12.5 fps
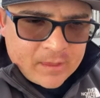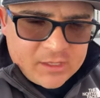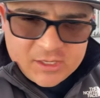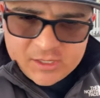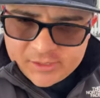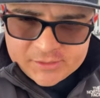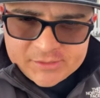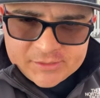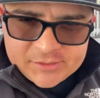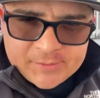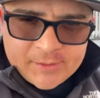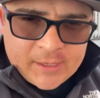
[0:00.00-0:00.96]

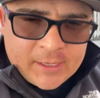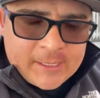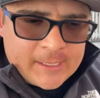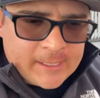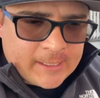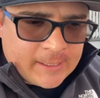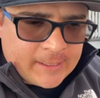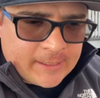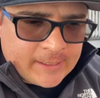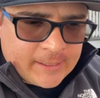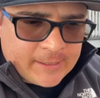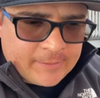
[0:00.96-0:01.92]
years
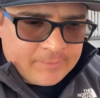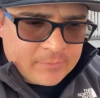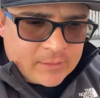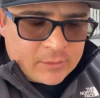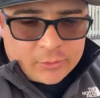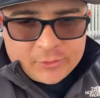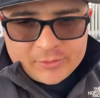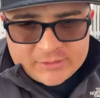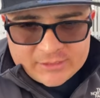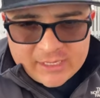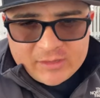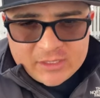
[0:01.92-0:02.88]
uh, or
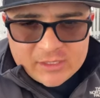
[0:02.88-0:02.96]
seven